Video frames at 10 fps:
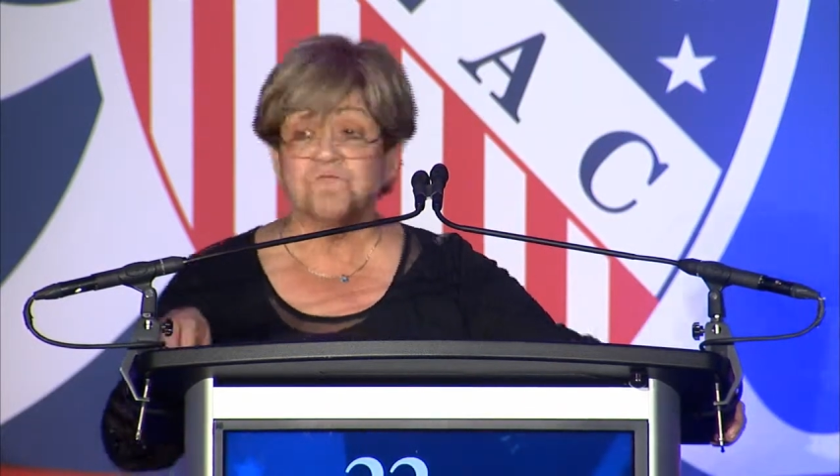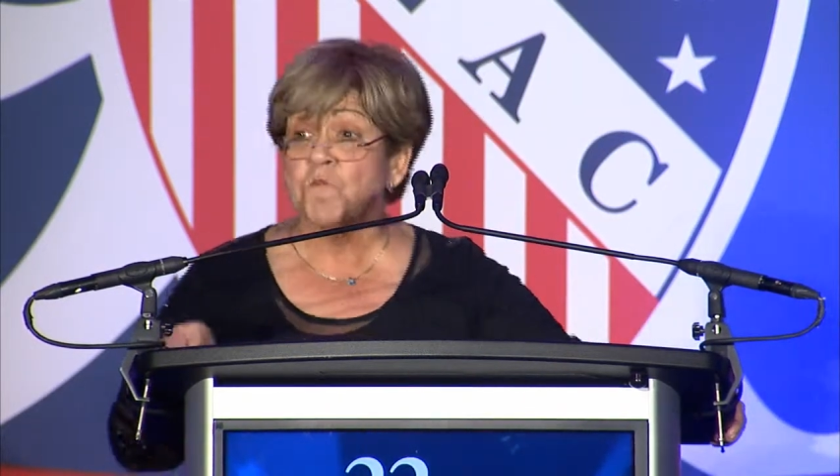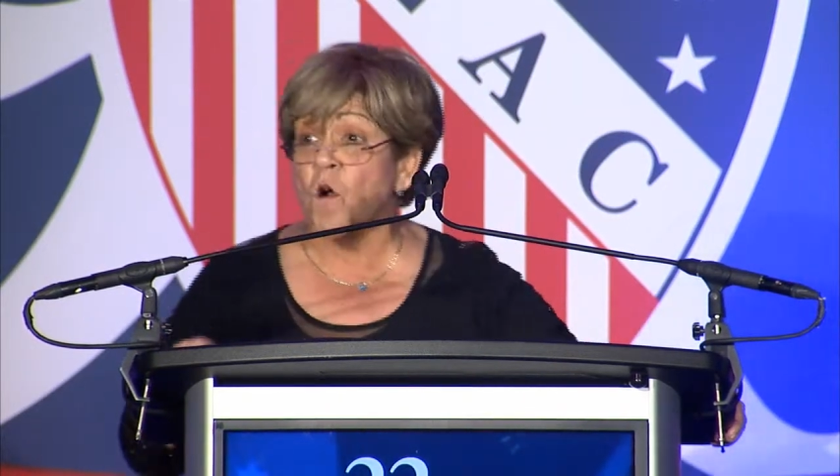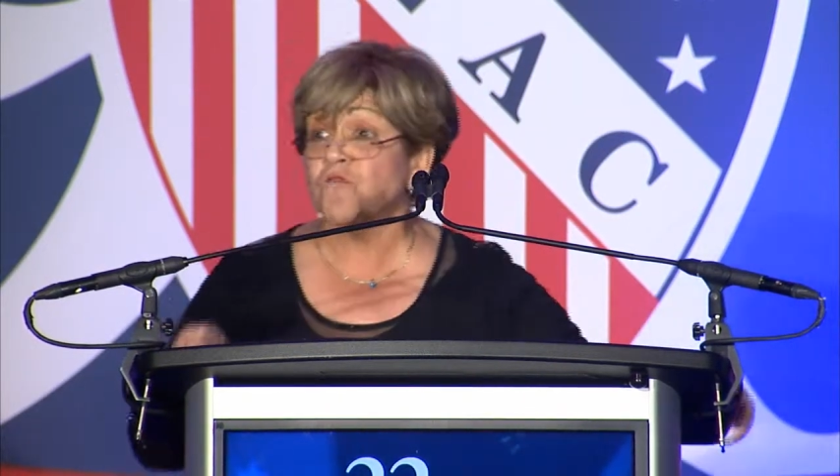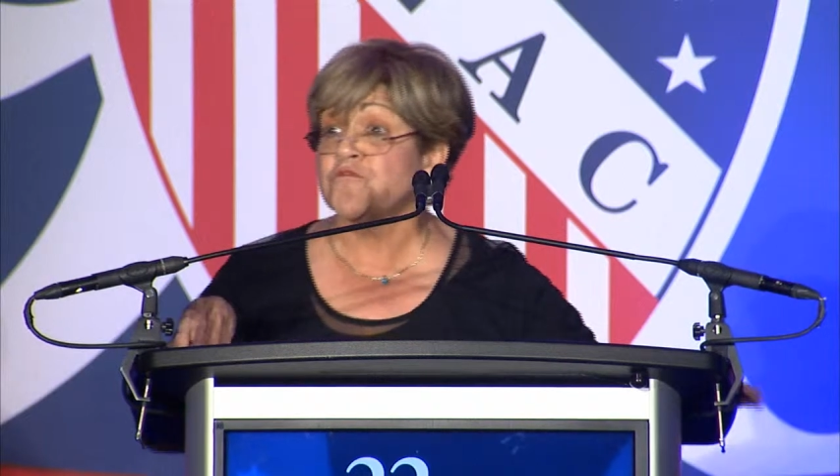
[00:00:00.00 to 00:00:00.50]

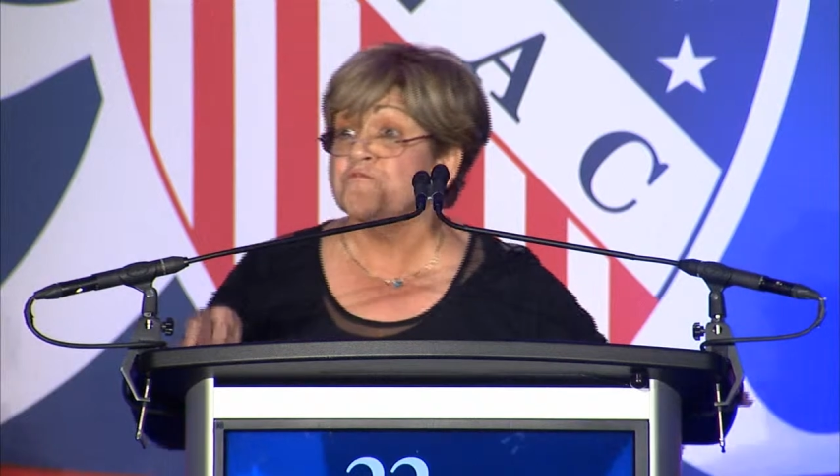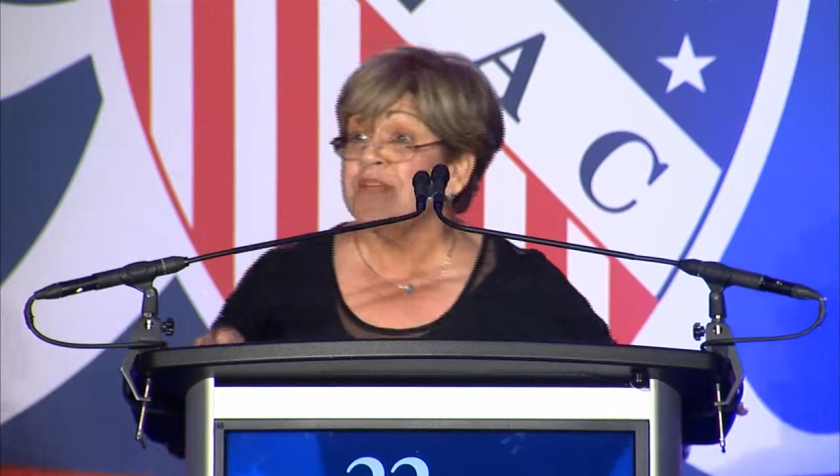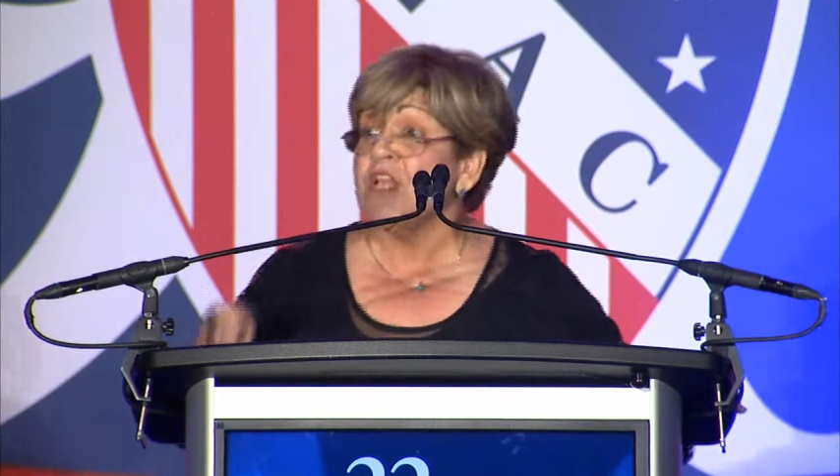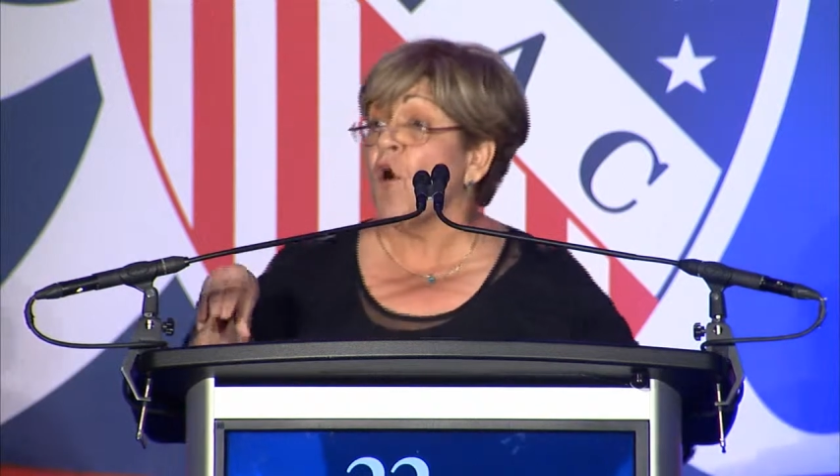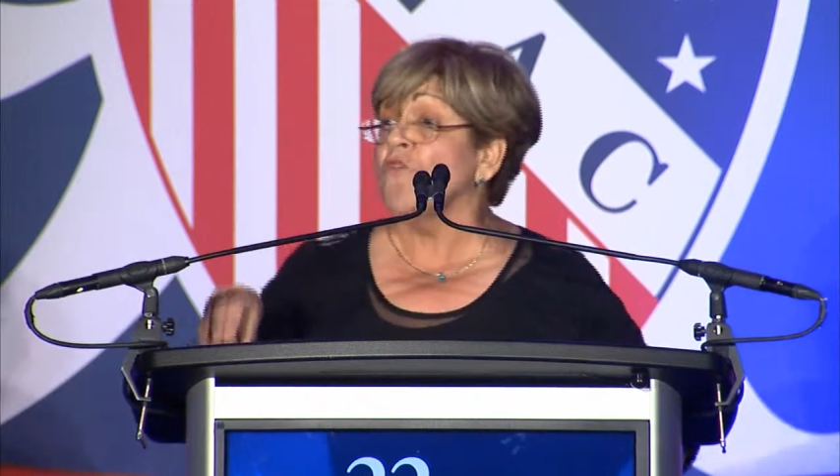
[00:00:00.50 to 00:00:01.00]
must
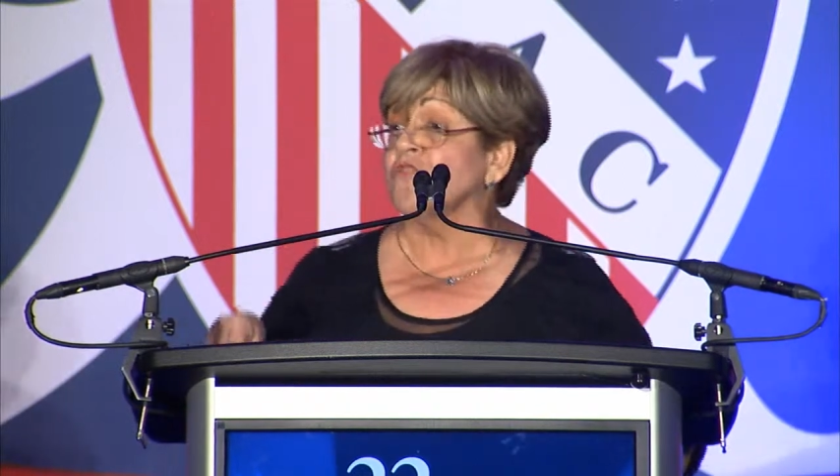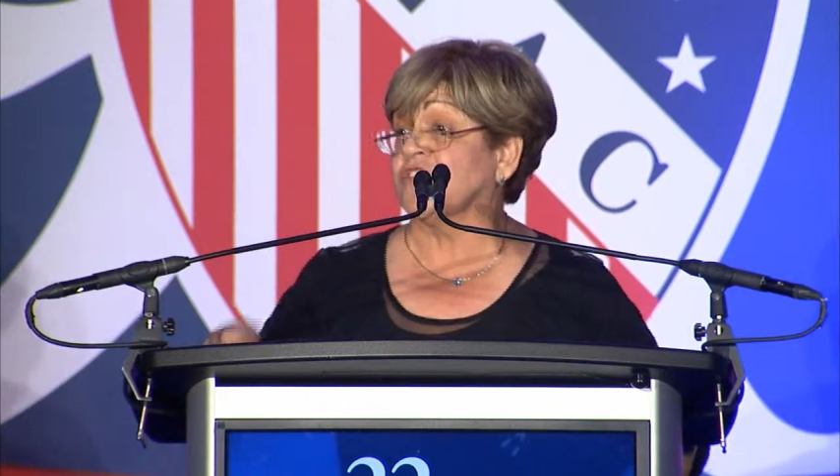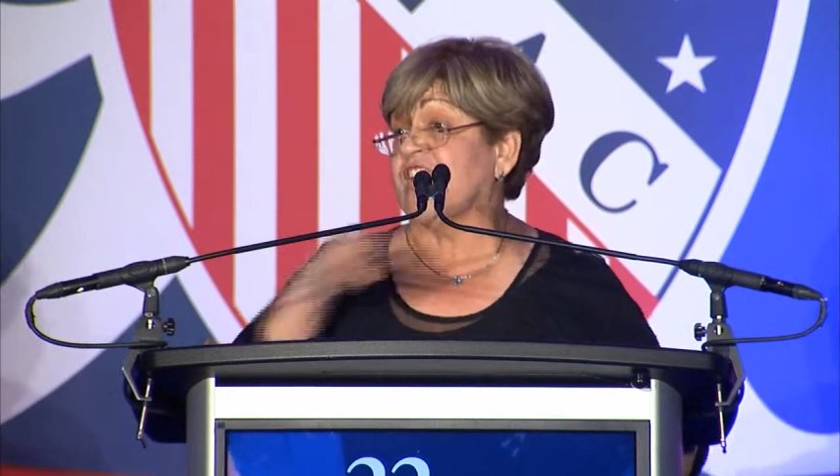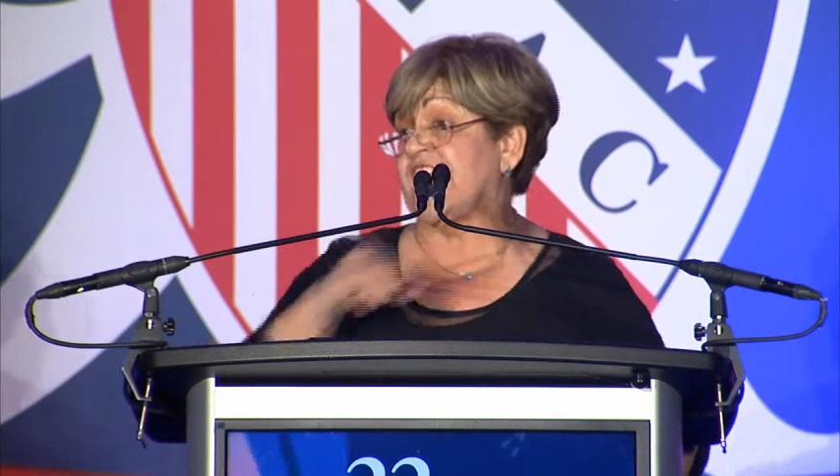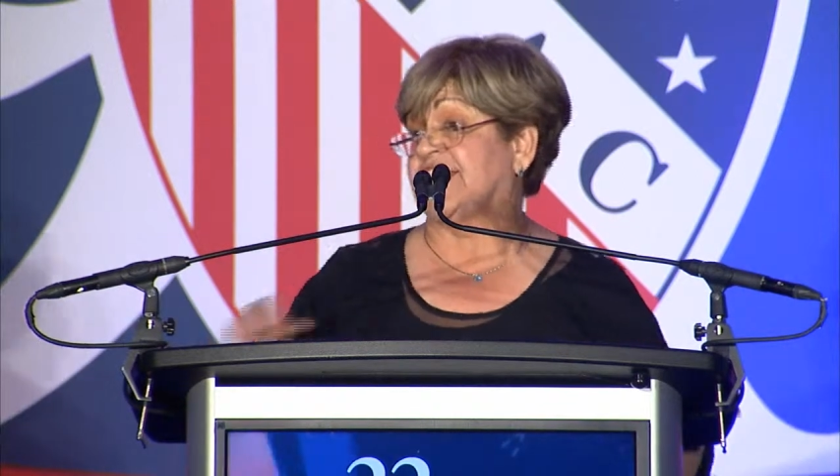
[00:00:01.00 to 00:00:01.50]
be
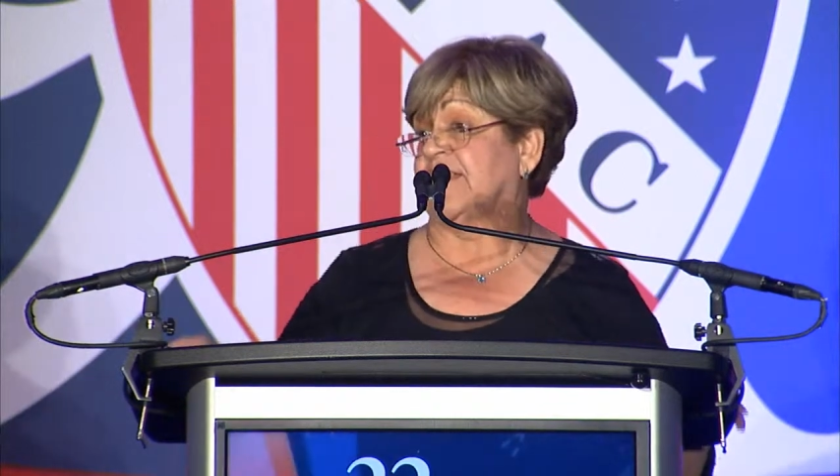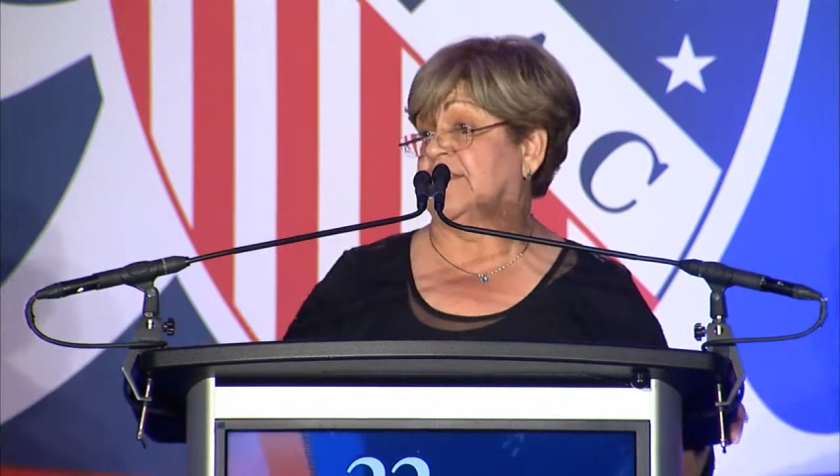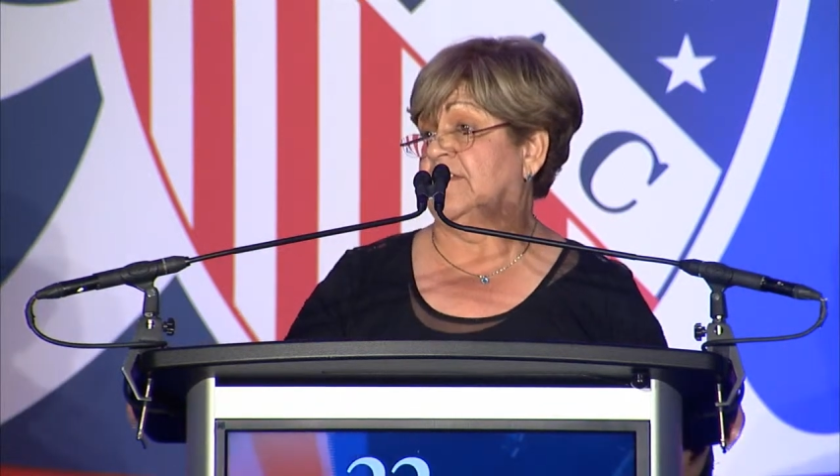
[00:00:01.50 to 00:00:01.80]
undertaken